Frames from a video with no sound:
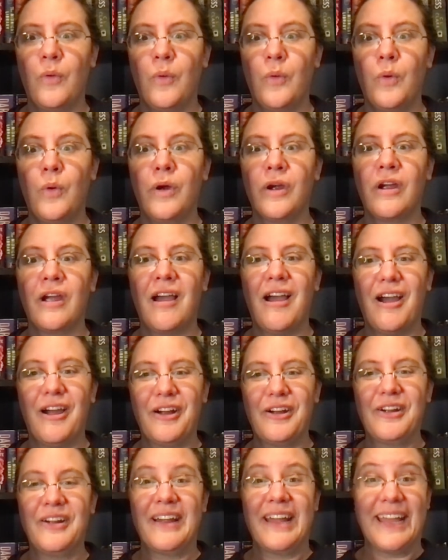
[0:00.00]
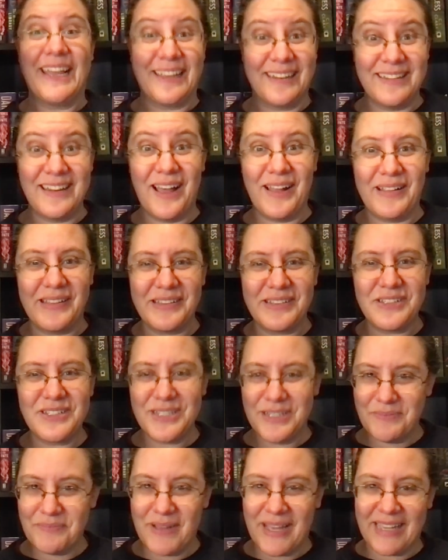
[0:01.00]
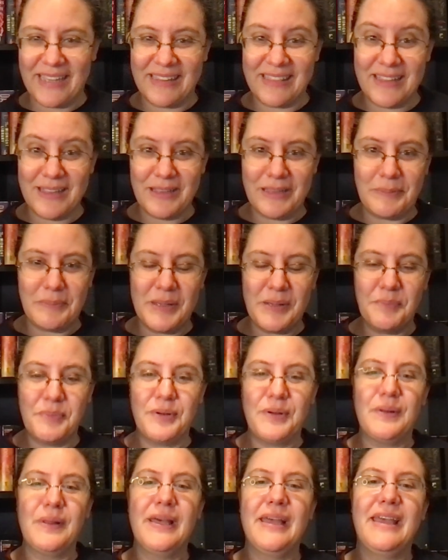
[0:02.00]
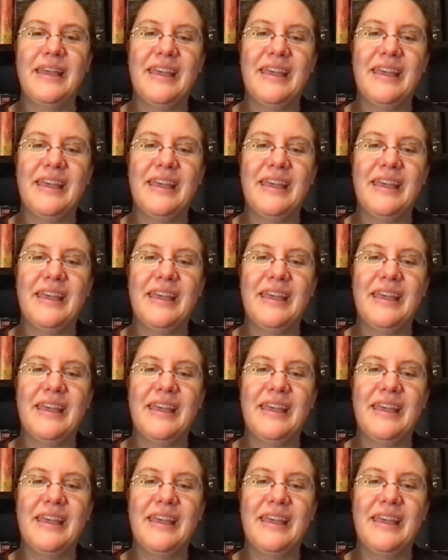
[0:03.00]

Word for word: or are acknowledged by the people,